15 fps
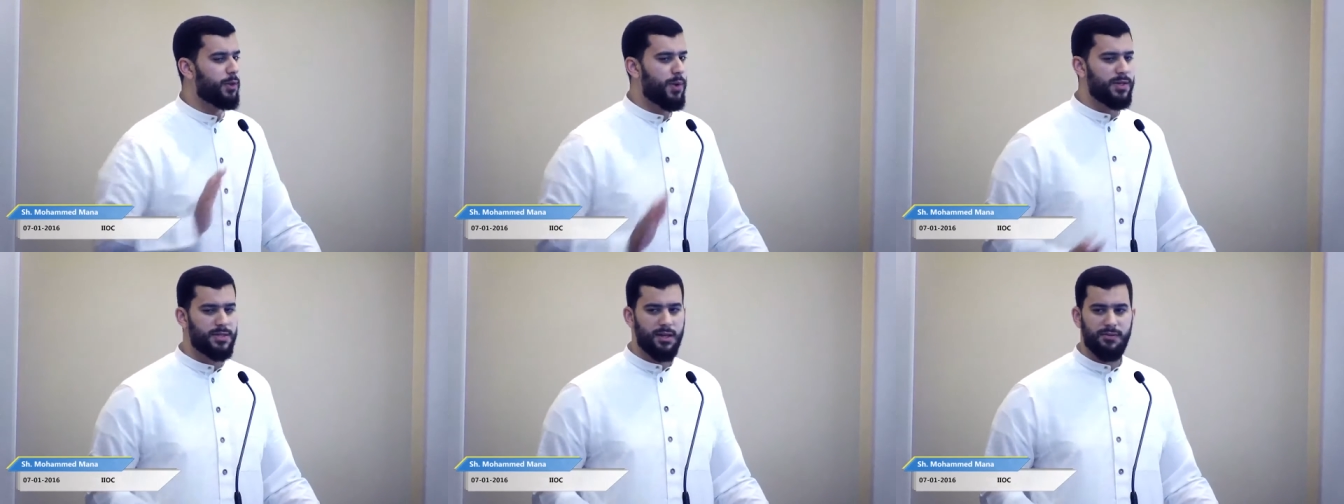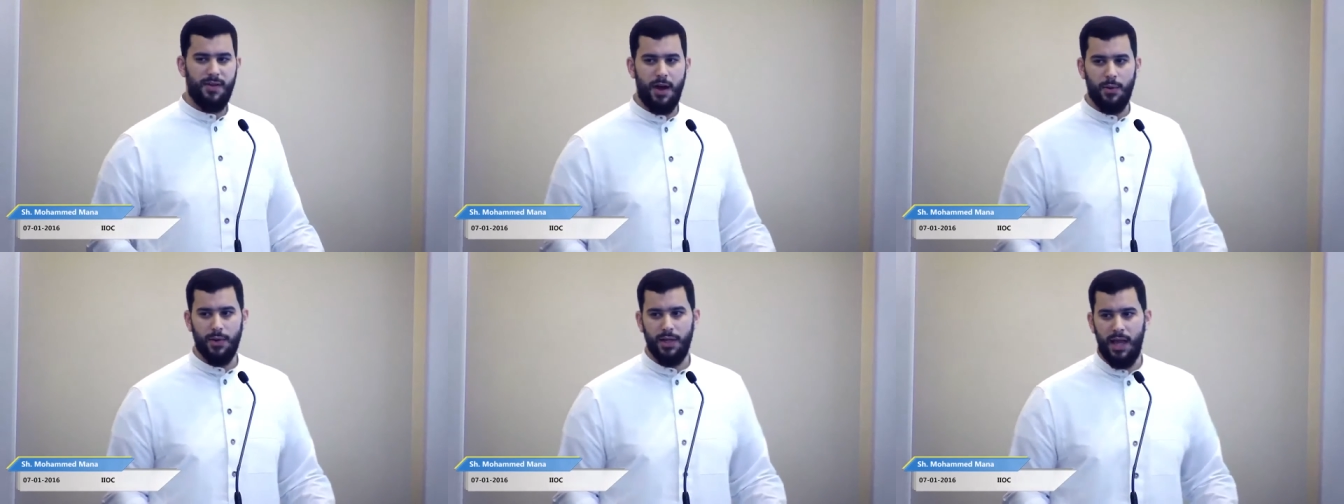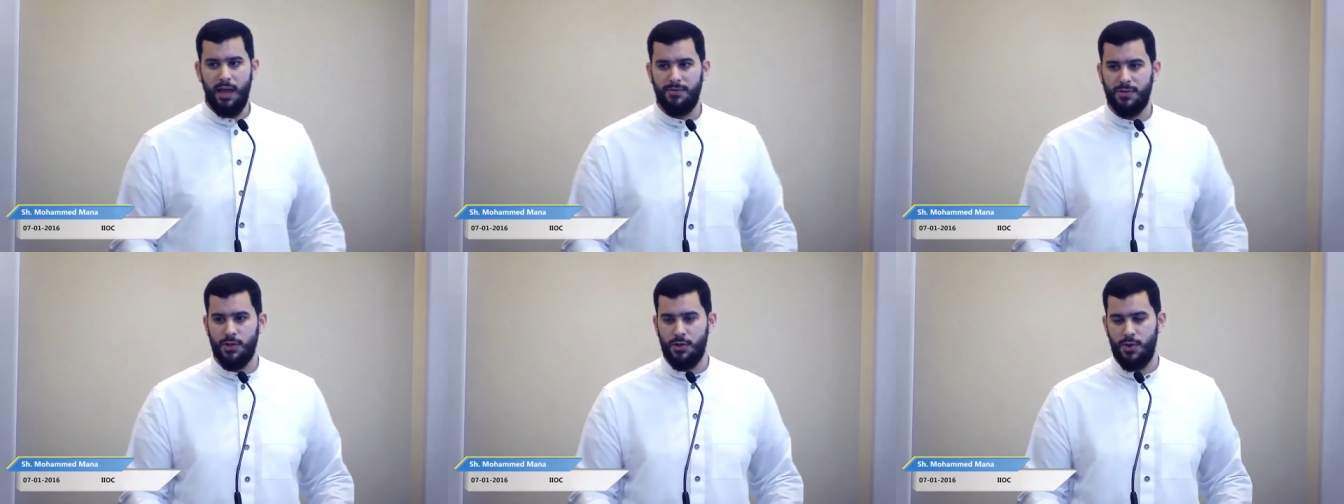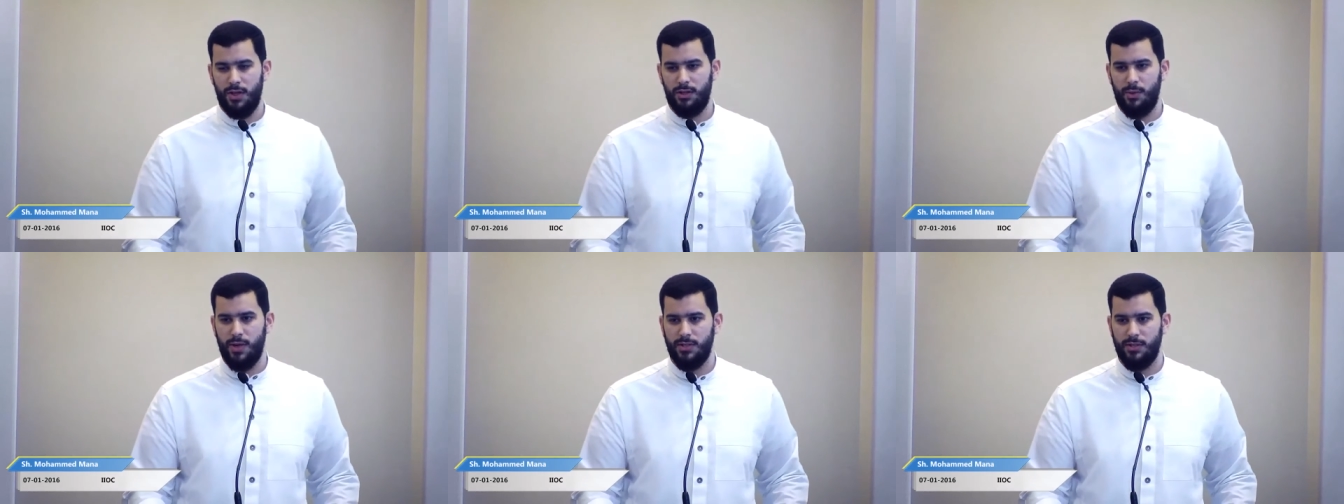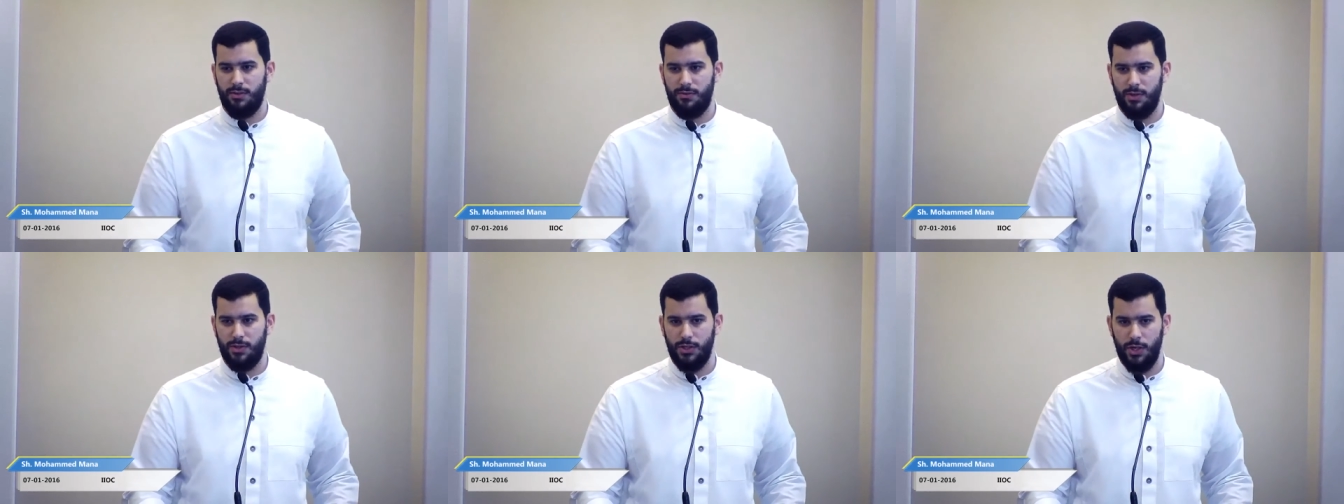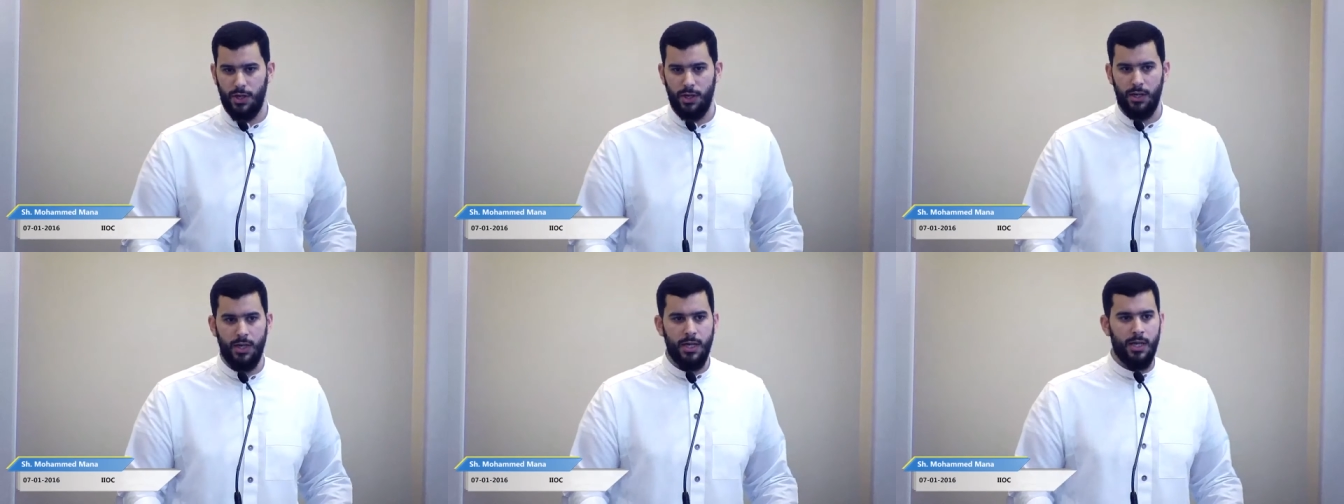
the rest of our lives and throughout the rest of this year.